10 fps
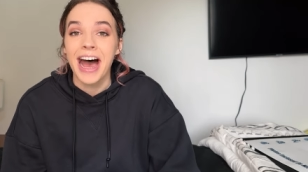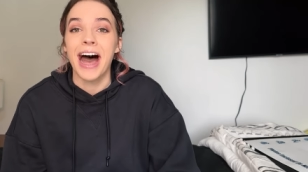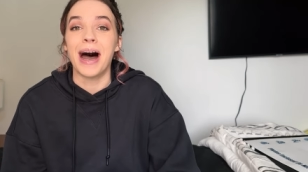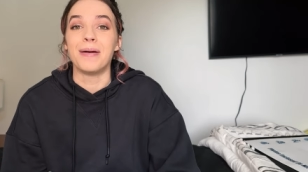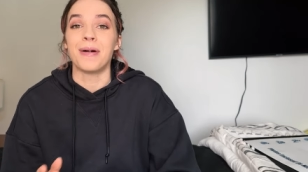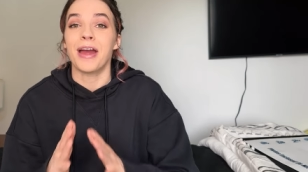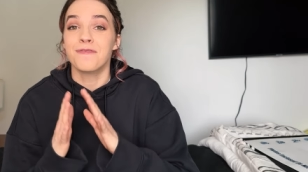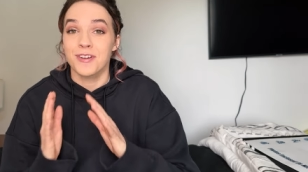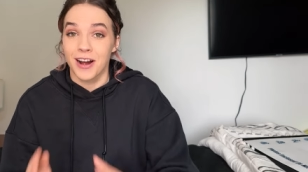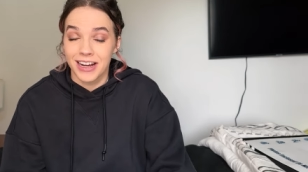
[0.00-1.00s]
Um, I
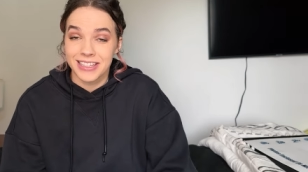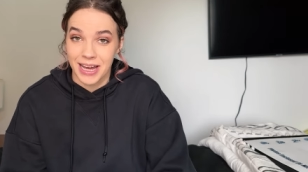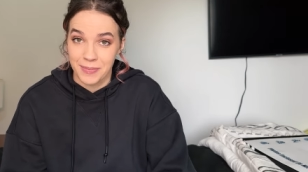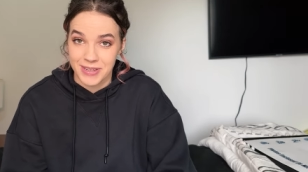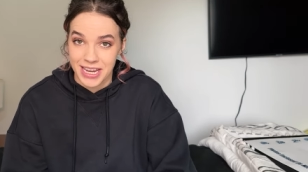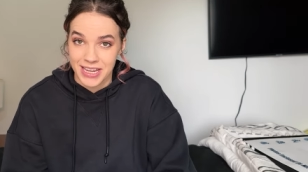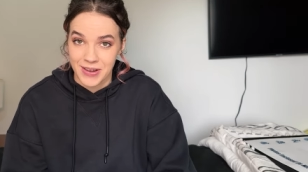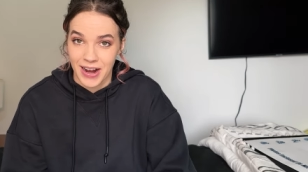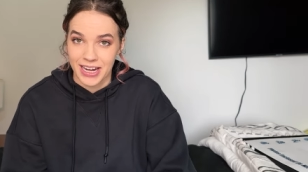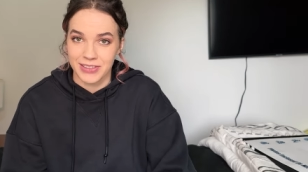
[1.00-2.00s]
forgot to update you
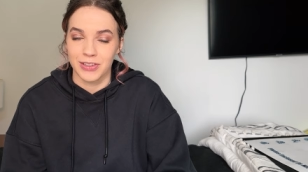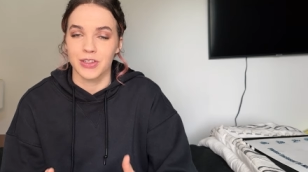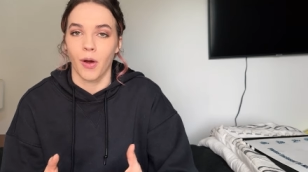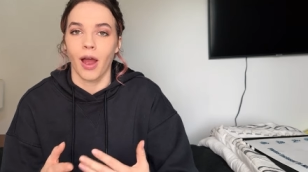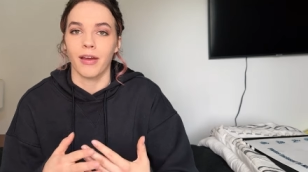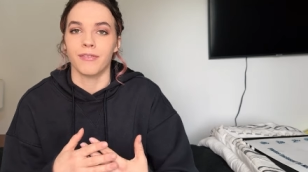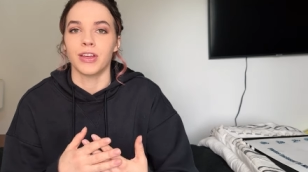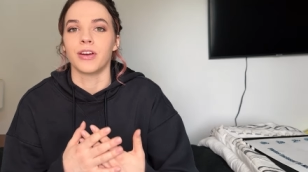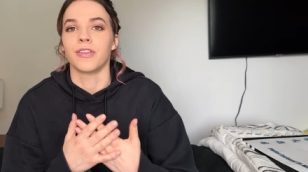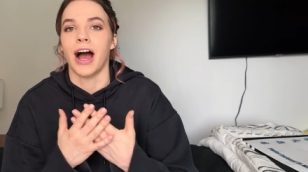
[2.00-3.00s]
guys, and so I
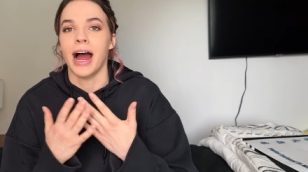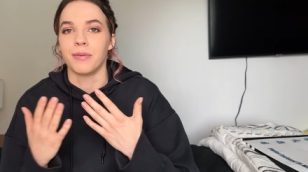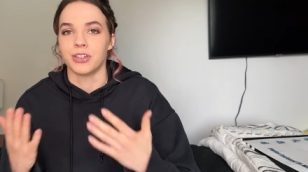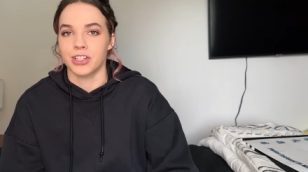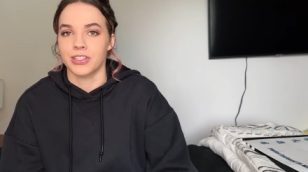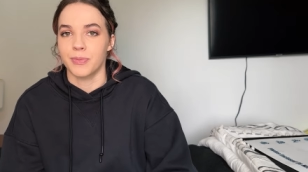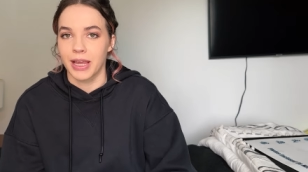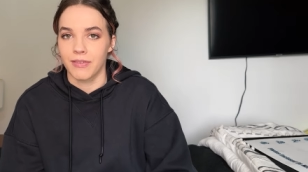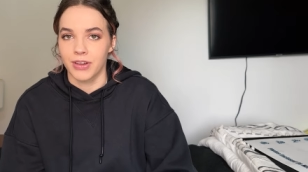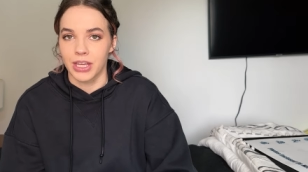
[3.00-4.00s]
figured that I would just
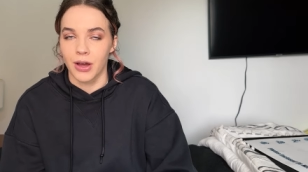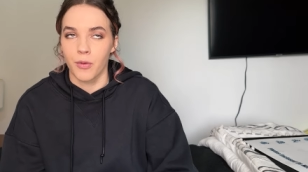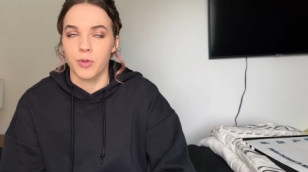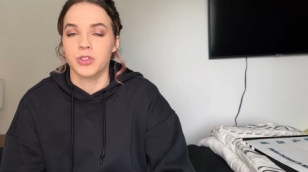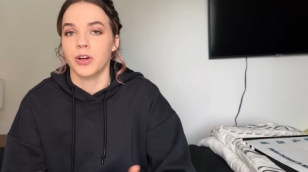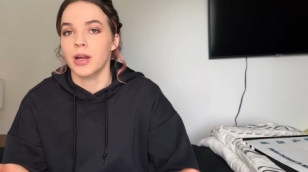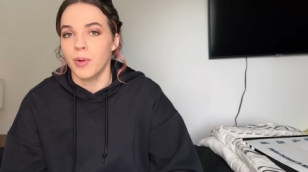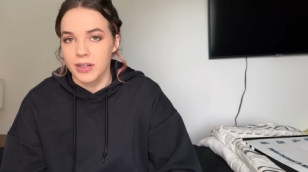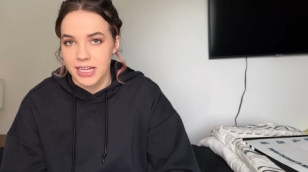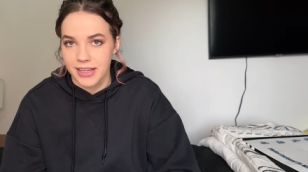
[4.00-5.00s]
make a video. And what's great
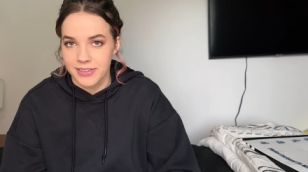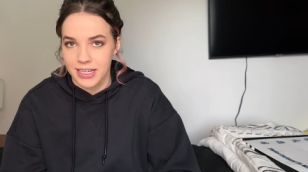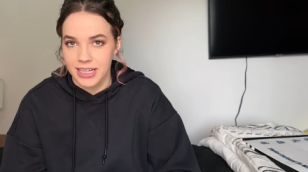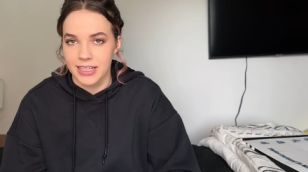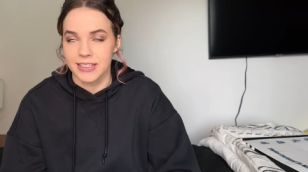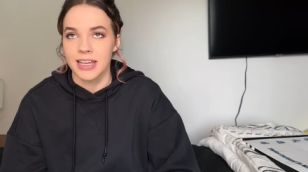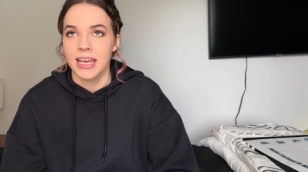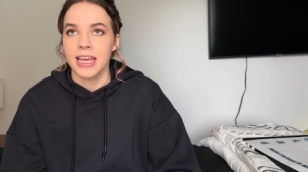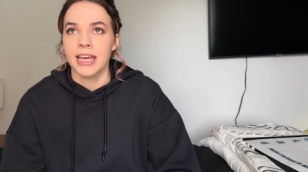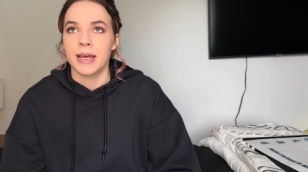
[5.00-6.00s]
about testing is
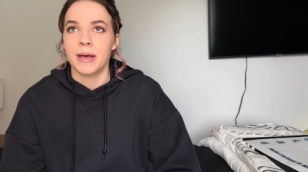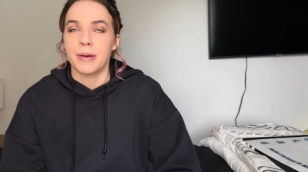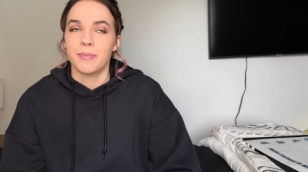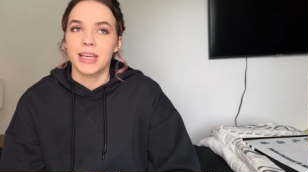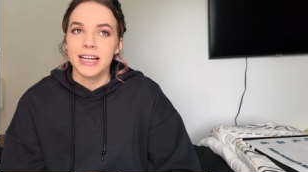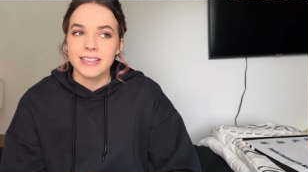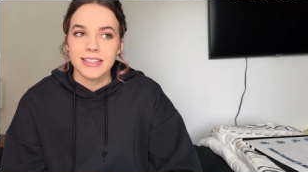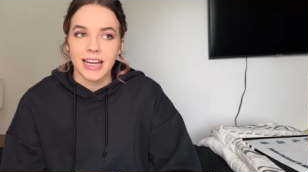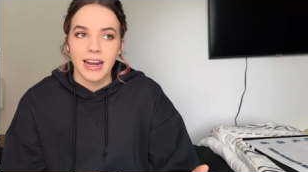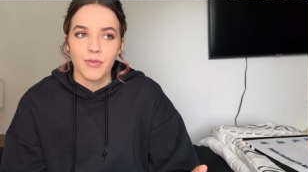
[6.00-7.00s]
because
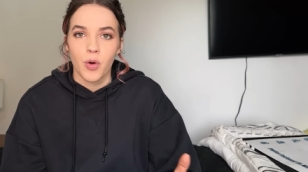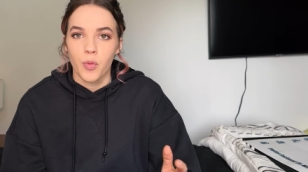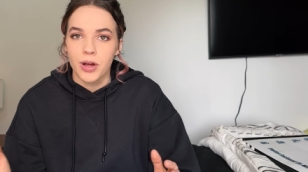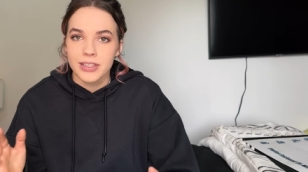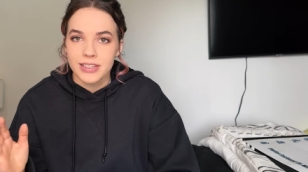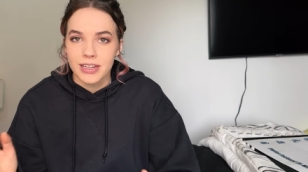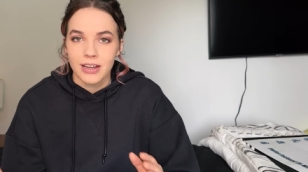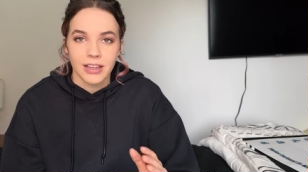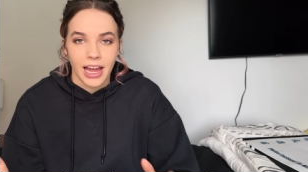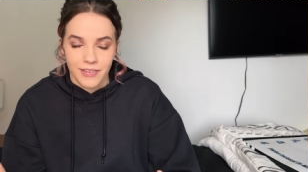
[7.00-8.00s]
it's kind of a once in
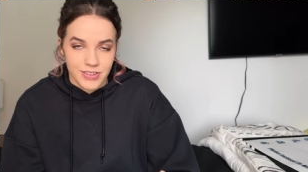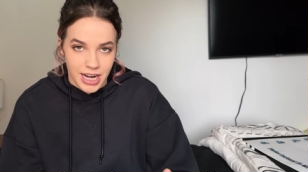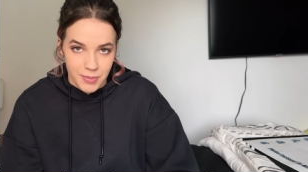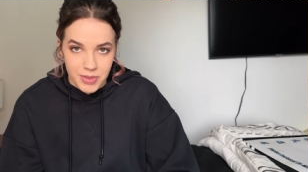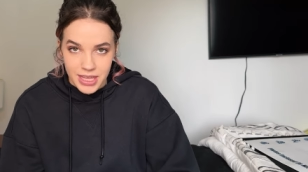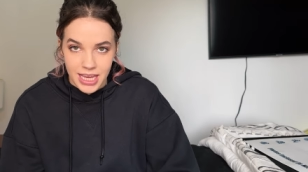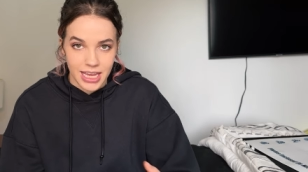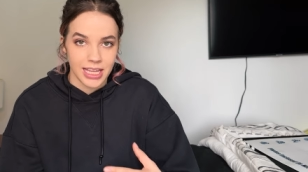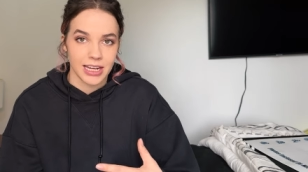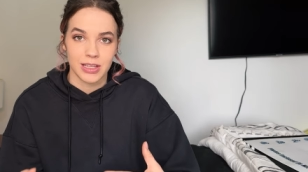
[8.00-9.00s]
a lifetime
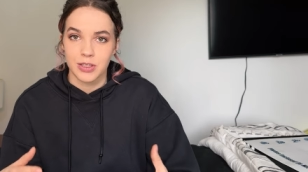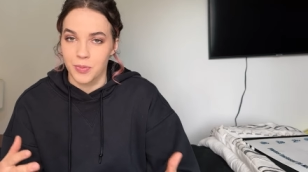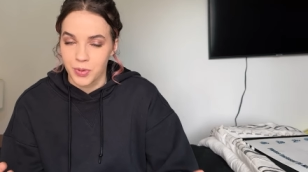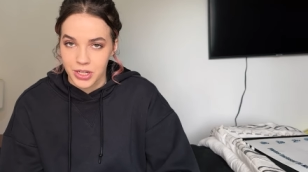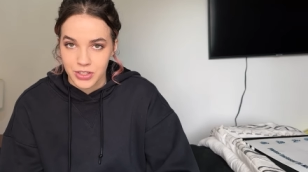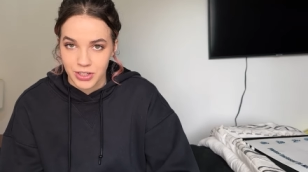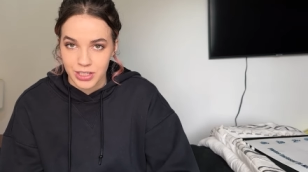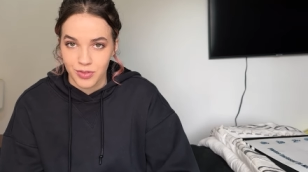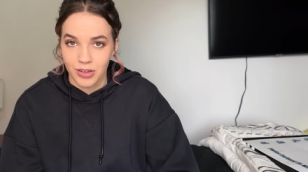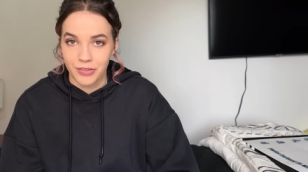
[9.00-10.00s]
thing and it's a pretty
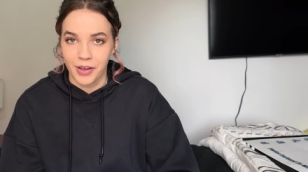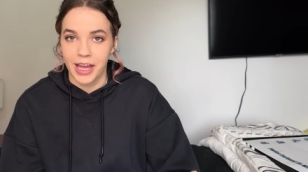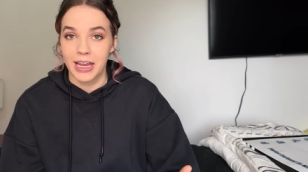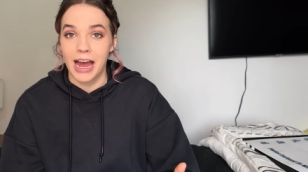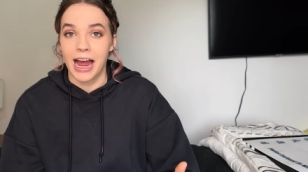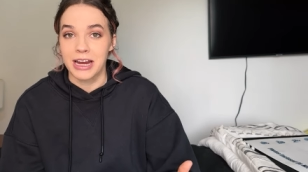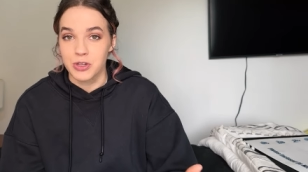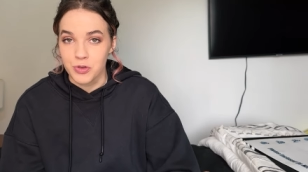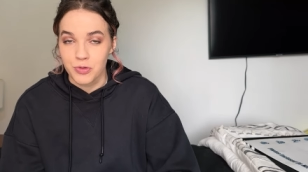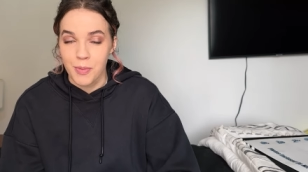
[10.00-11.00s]
stressful event, I
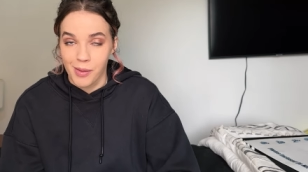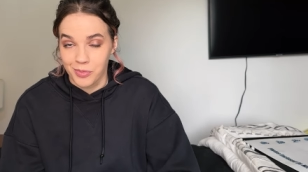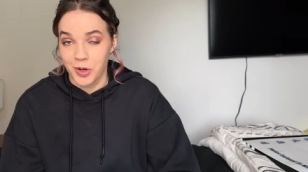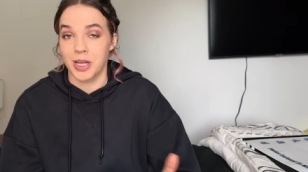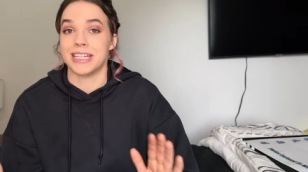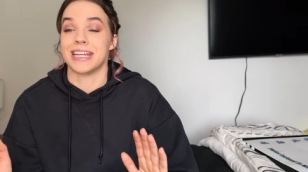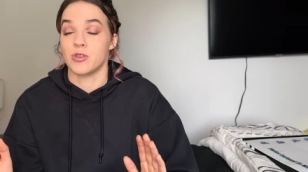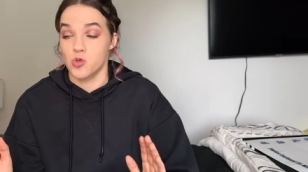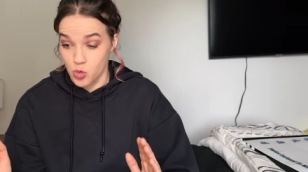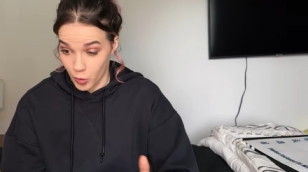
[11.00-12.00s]
do remember it
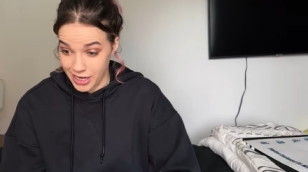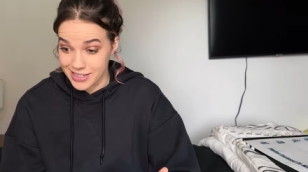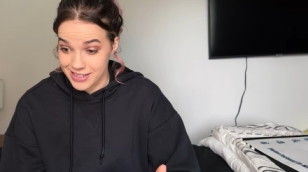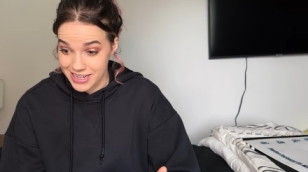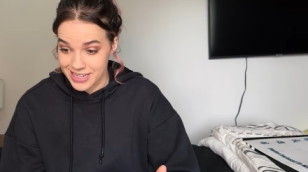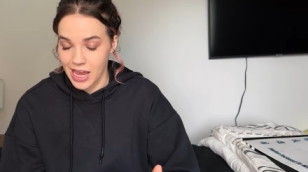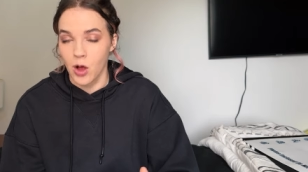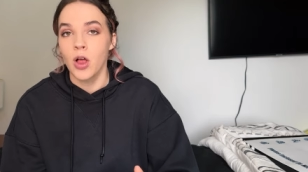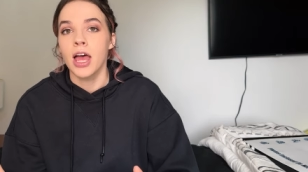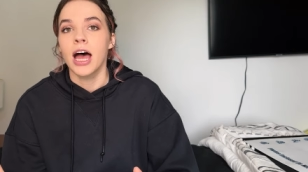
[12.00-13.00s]
in great detail.